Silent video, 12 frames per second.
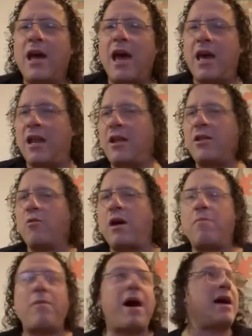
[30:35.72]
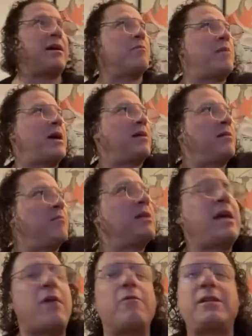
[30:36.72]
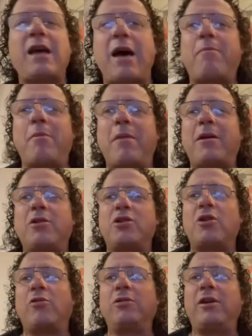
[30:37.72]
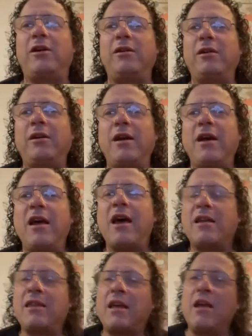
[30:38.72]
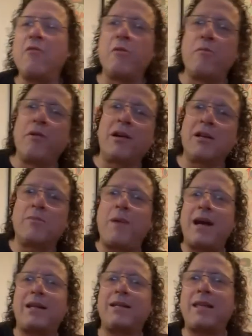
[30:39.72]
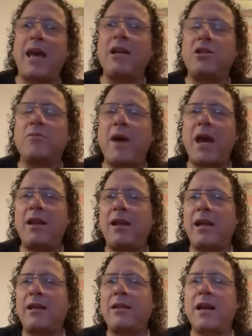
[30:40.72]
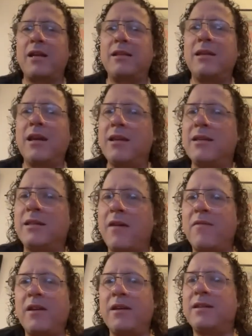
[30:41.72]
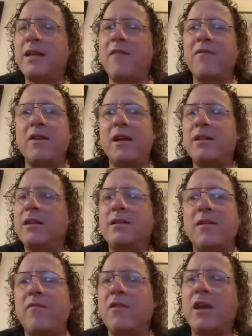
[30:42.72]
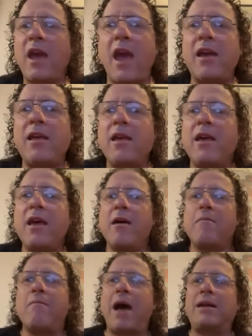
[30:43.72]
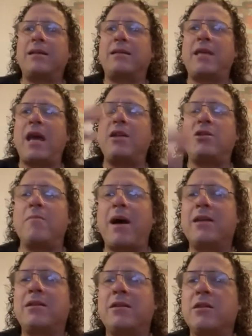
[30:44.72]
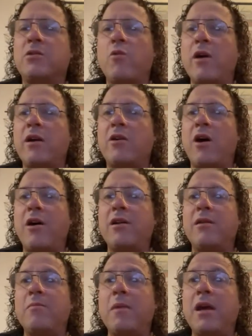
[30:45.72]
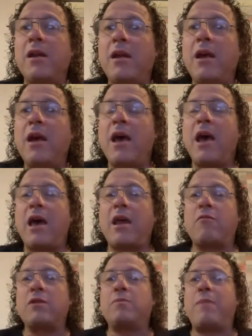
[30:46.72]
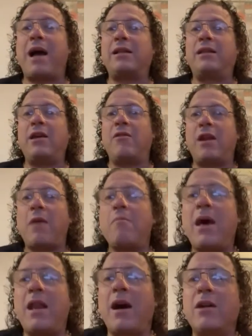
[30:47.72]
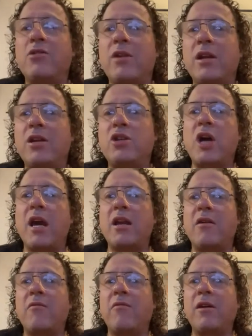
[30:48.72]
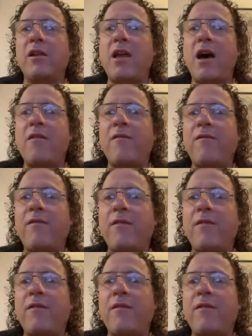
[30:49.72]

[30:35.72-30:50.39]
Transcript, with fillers: And on the way back, my dad would tap him on the shoulder, and then he would bring us backstage, man, in like 1977, 1978, backstage in Madison Square Garden, man. And I was back there, and I met Andre the Giant in real life.